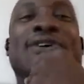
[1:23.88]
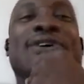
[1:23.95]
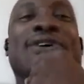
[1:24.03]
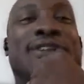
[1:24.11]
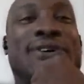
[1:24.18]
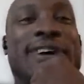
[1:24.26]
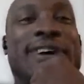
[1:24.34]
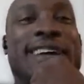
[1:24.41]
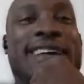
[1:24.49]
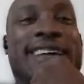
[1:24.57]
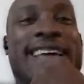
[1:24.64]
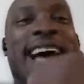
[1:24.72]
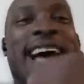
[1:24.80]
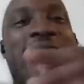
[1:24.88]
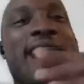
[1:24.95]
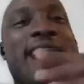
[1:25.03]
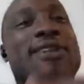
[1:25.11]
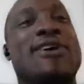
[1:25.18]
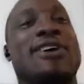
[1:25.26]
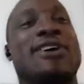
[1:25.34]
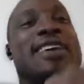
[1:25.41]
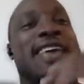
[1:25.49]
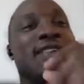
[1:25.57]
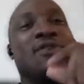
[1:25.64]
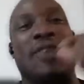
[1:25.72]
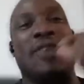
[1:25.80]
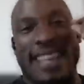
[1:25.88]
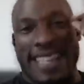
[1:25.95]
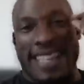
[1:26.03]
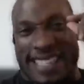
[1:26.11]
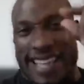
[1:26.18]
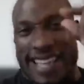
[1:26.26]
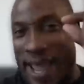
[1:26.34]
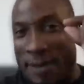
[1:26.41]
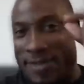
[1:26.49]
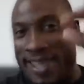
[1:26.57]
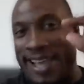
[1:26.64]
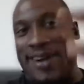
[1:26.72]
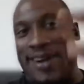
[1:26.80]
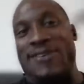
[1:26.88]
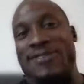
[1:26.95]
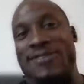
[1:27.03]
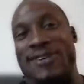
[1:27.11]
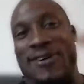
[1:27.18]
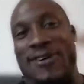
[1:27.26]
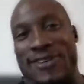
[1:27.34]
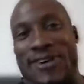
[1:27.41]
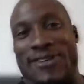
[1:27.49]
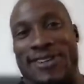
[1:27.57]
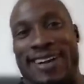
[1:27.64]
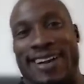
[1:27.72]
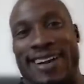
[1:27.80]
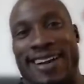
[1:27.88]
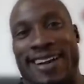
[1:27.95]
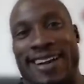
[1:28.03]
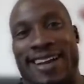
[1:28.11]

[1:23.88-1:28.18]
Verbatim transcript: long you can do it. How long can you eat the same thing over and over and over?